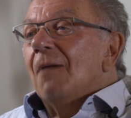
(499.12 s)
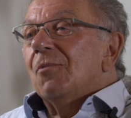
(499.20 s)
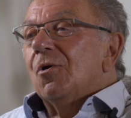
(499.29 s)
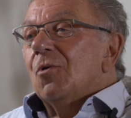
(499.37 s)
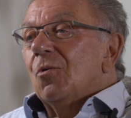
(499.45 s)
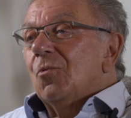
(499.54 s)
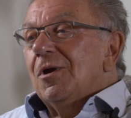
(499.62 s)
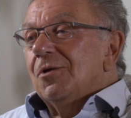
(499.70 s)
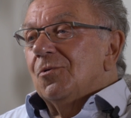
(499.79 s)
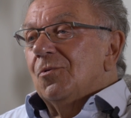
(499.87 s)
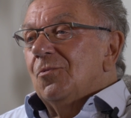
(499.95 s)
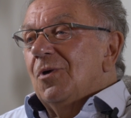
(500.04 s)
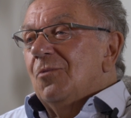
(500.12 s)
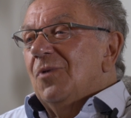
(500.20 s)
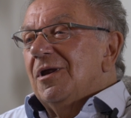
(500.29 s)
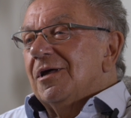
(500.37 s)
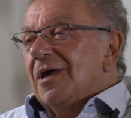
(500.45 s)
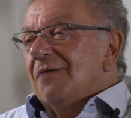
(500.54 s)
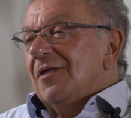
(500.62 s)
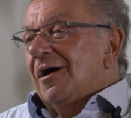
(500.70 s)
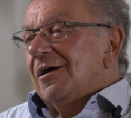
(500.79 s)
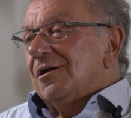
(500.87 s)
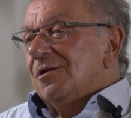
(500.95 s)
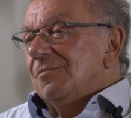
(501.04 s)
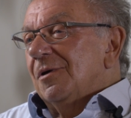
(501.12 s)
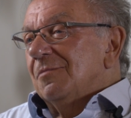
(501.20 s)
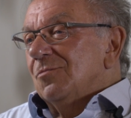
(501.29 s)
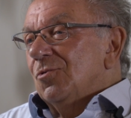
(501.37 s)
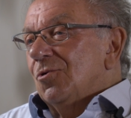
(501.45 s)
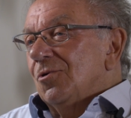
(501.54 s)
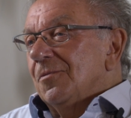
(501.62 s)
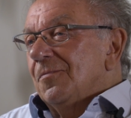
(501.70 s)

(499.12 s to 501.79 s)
But a winner gave it that little bit more